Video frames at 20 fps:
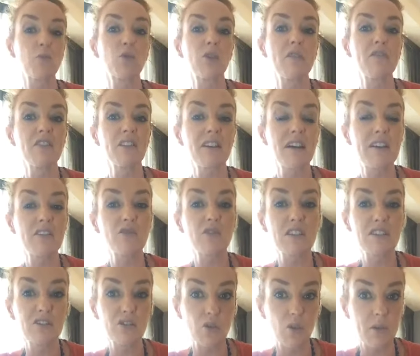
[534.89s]
all over the country
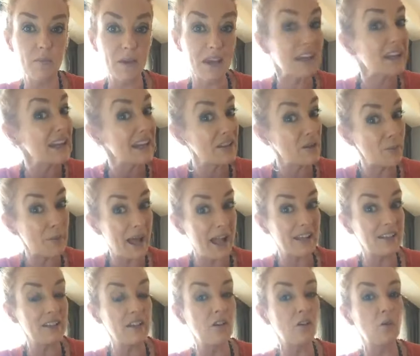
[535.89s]
to join me in either
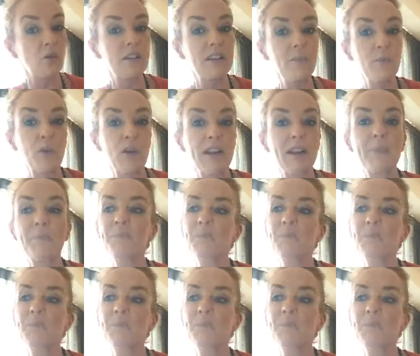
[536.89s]
Ballina or Limerick.